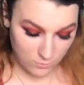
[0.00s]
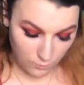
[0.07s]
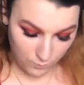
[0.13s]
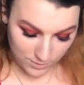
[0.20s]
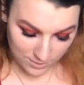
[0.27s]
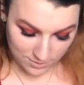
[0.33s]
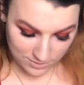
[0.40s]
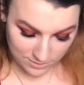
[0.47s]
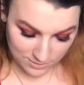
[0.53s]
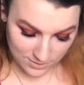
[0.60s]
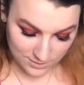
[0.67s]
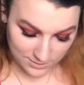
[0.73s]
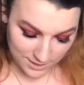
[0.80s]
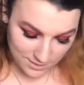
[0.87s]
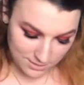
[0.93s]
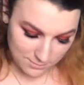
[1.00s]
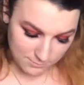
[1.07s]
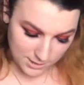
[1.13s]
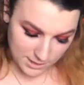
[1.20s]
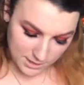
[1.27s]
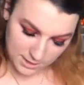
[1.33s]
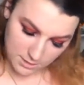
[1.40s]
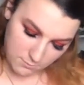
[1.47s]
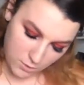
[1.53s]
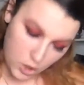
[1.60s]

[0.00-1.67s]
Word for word: with the Light to Medium